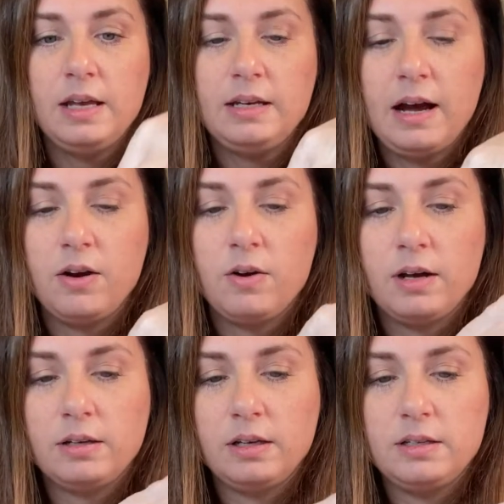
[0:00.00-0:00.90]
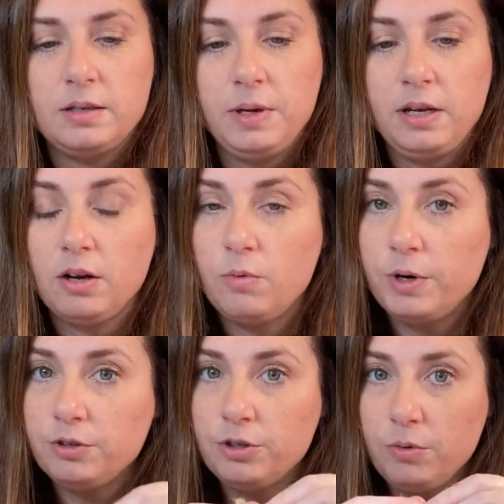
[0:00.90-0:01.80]
Now, depending on what
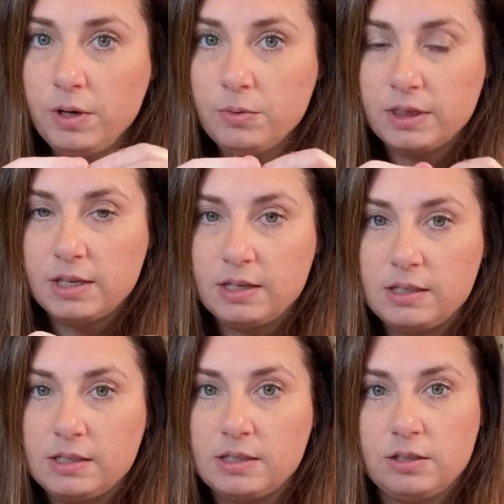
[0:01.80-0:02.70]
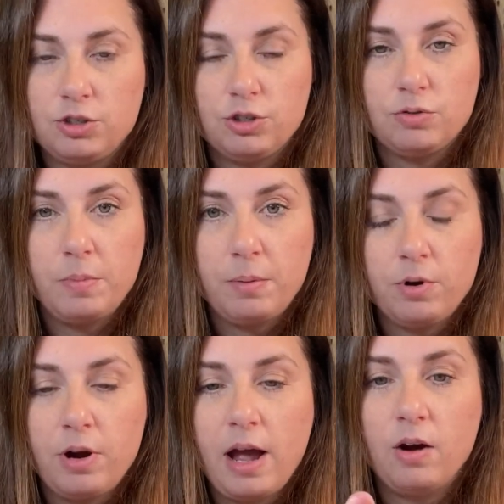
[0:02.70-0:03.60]
you're doing with this, just
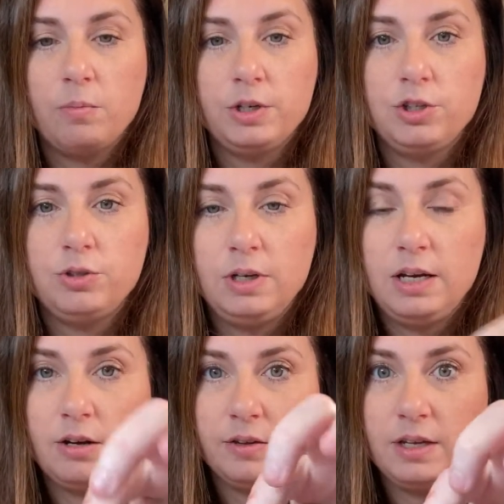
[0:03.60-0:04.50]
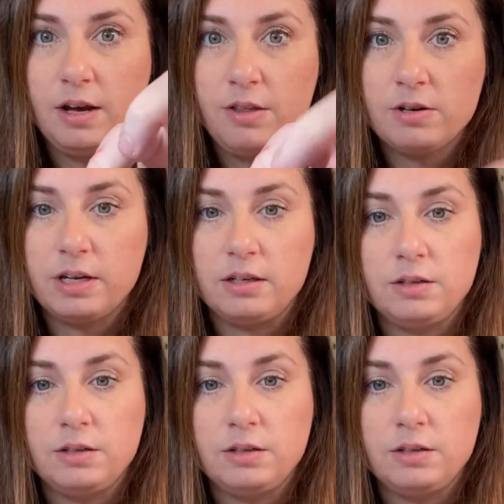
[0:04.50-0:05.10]
remember how much you need on the other end.